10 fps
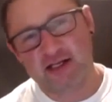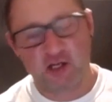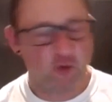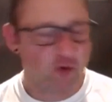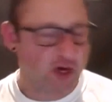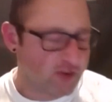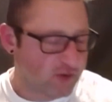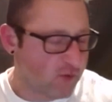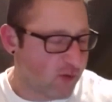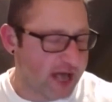where you do
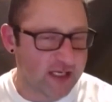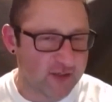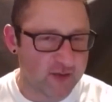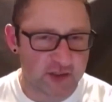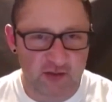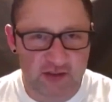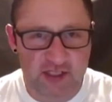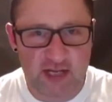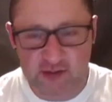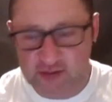whack into each other at
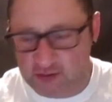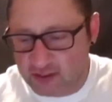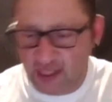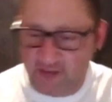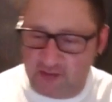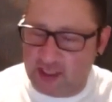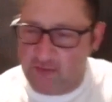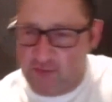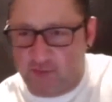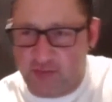times. And certainly, you have to like
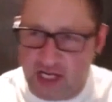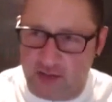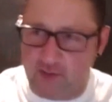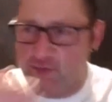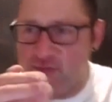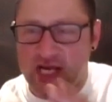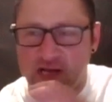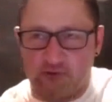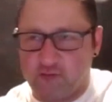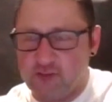me
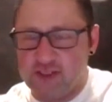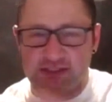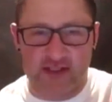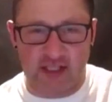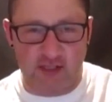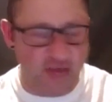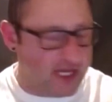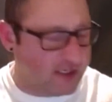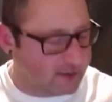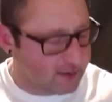meander through these things like a
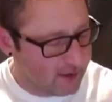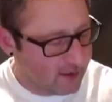maze.